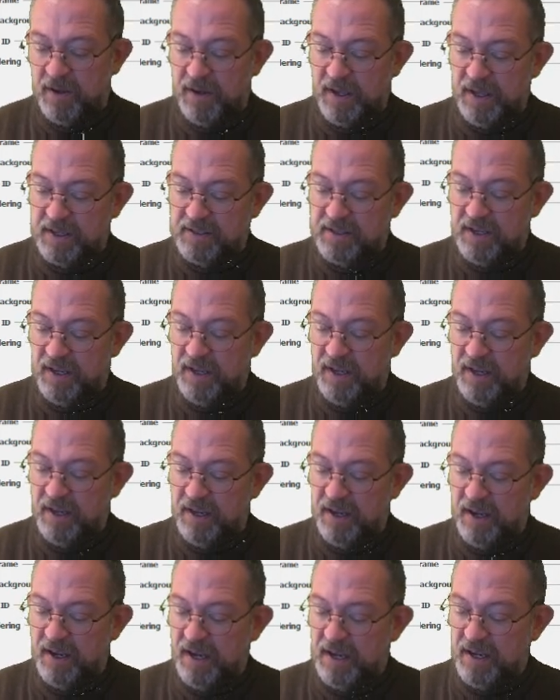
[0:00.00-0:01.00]
let's
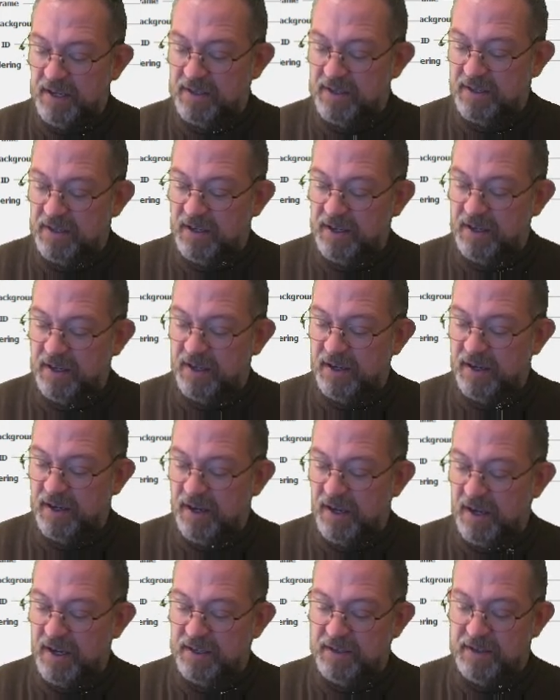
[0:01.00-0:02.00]
say
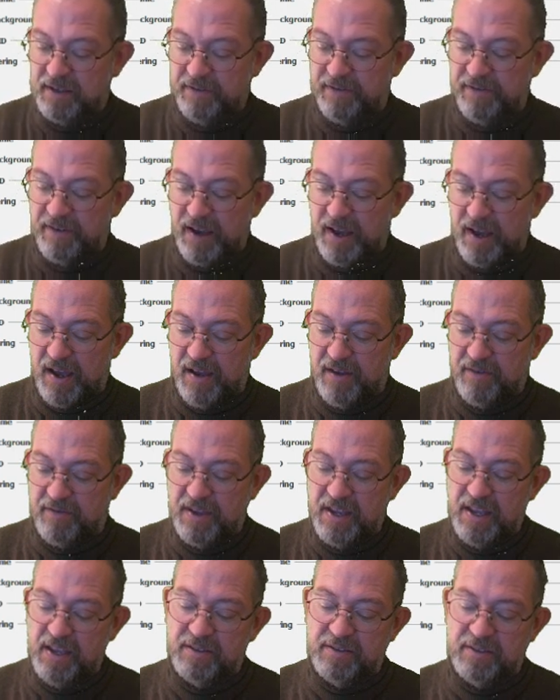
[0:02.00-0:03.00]
1885.
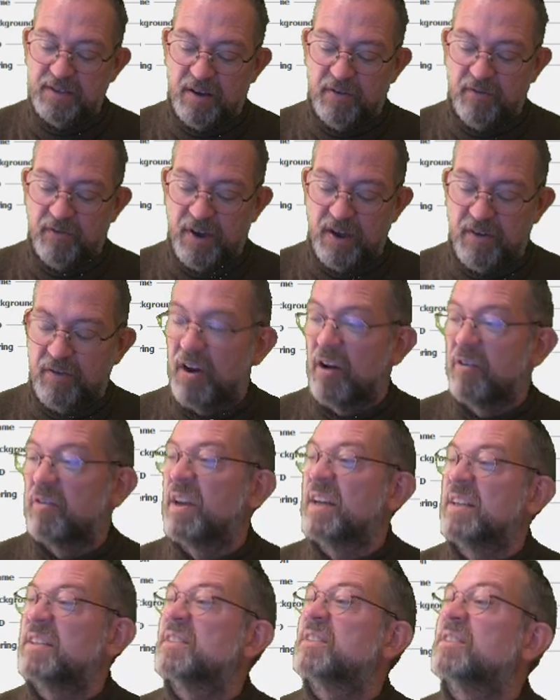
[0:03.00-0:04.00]
It's somewhere around
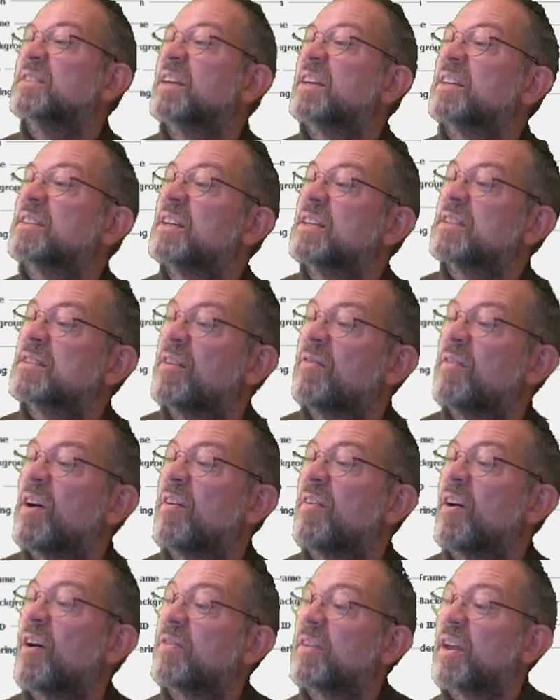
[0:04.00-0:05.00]
86. It's somewhere
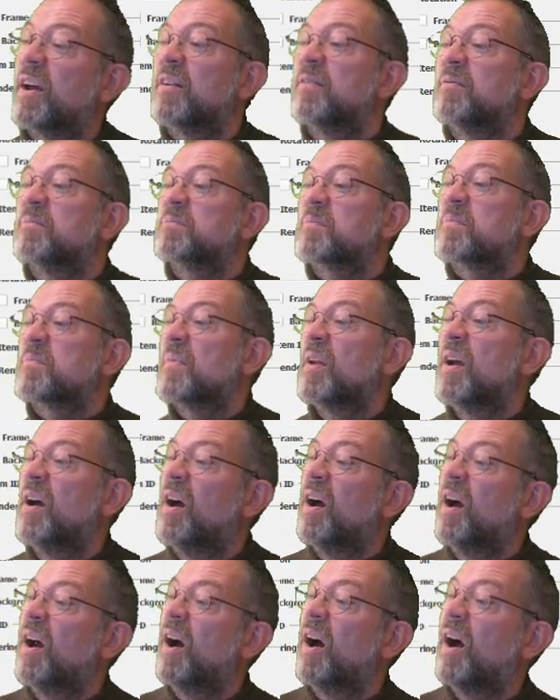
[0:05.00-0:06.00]
around
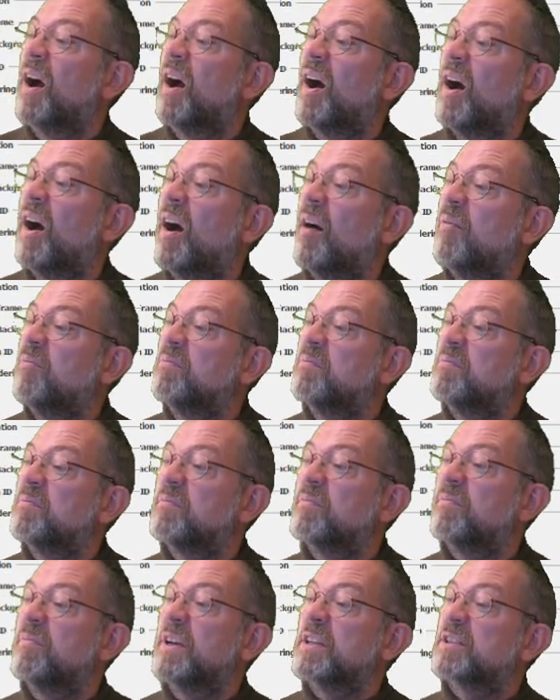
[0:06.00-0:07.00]
there. Um,
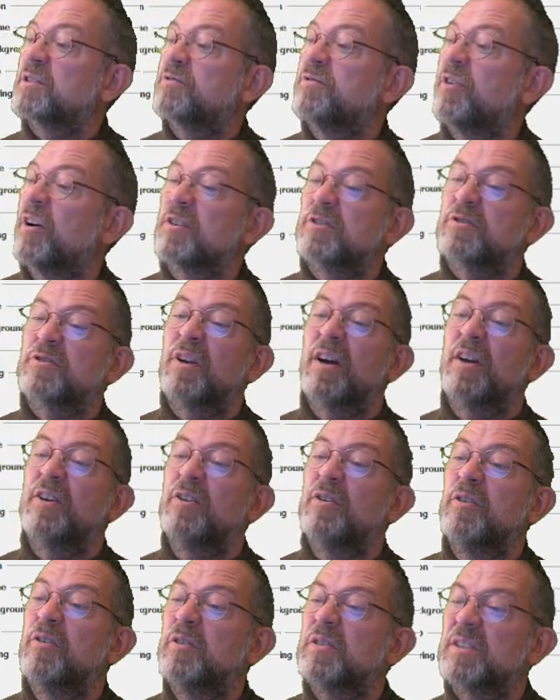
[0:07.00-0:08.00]
which font should I
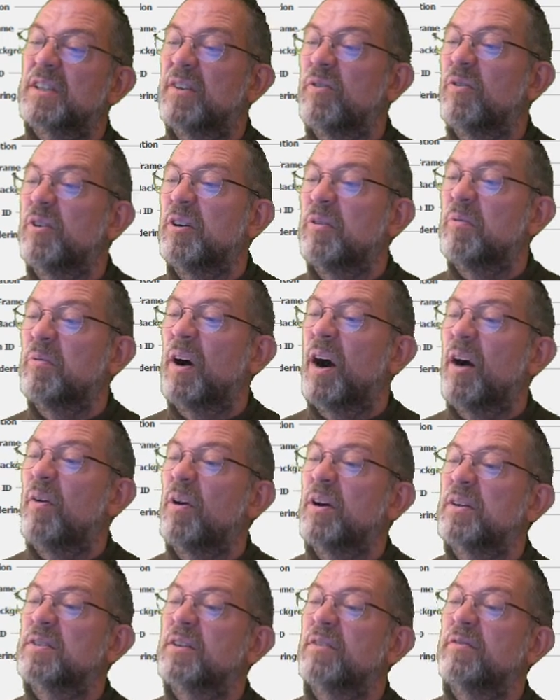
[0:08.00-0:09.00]
use? Well, I
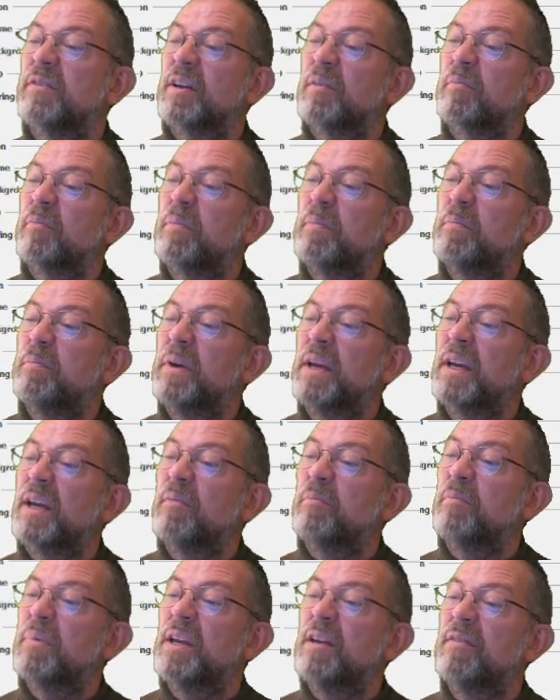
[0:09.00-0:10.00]
want something big
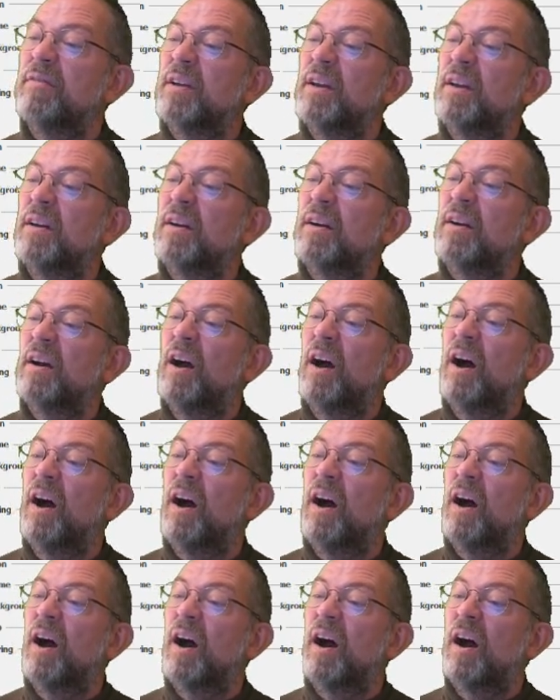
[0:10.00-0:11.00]
and beefy.
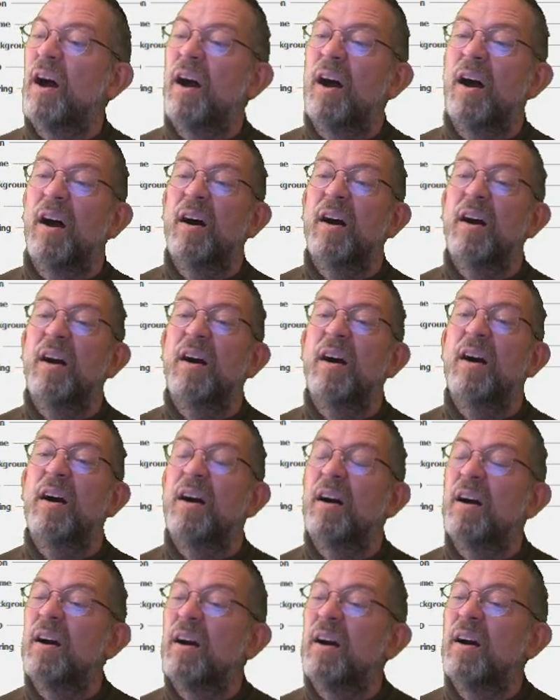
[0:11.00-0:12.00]
Uh,
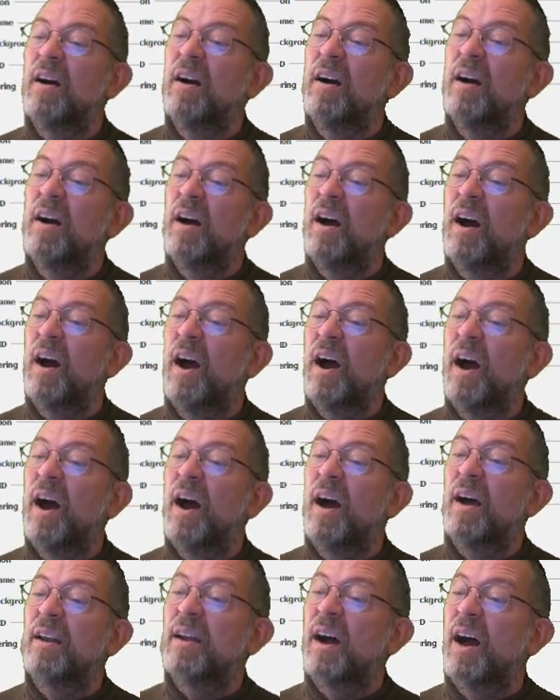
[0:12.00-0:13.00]

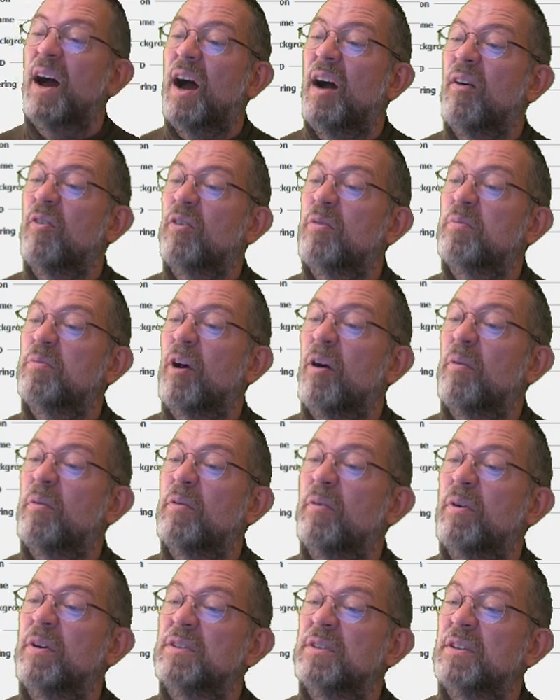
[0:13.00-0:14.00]
and I would probably
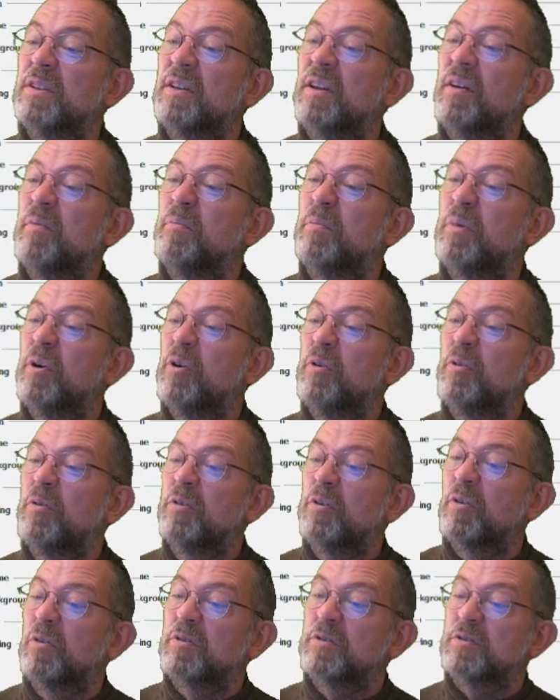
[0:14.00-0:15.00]
want it in a
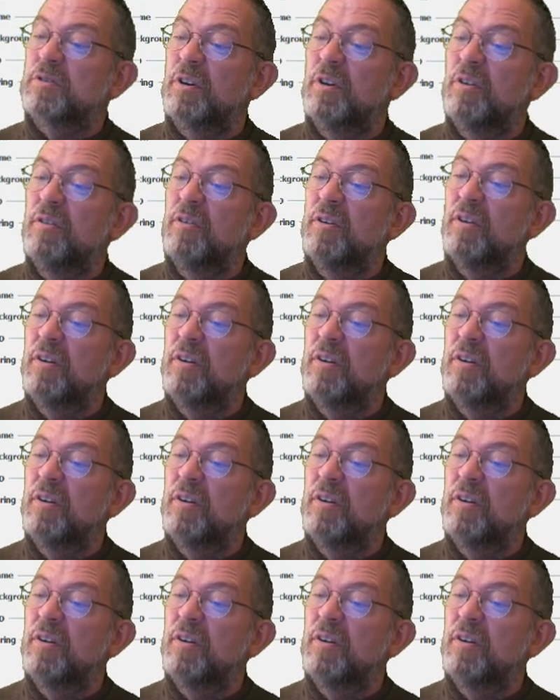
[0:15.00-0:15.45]
bowl also.